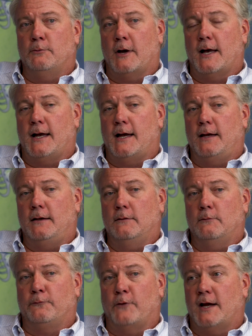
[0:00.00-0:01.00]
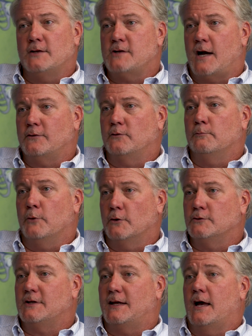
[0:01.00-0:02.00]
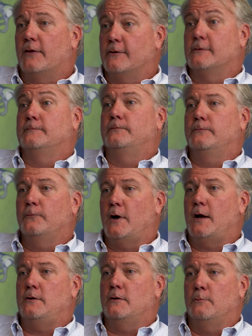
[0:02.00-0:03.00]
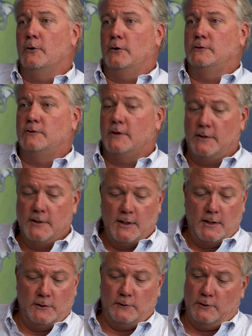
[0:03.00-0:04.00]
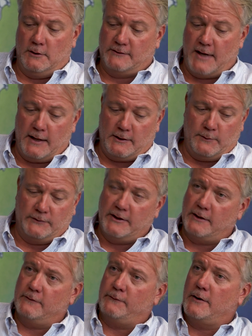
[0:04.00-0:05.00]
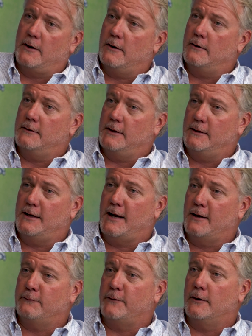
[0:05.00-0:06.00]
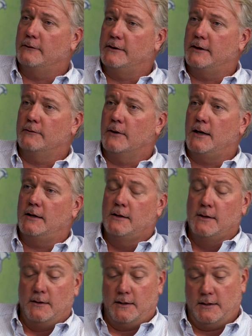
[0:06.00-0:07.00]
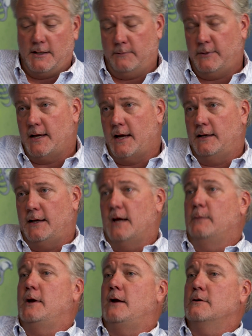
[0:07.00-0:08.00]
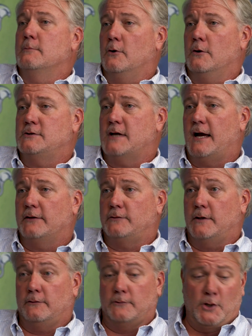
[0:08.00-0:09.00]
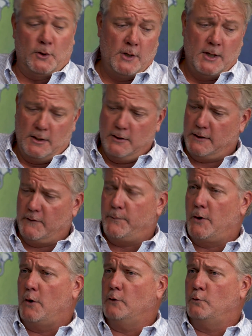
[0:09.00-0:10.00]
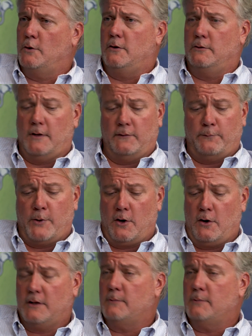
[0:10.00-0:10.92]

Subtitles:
buy franchises merged together, right? You do exactly what the NFL and the AFL did, right? And the NBA and the ABA, and you merge assets. So look, if Paul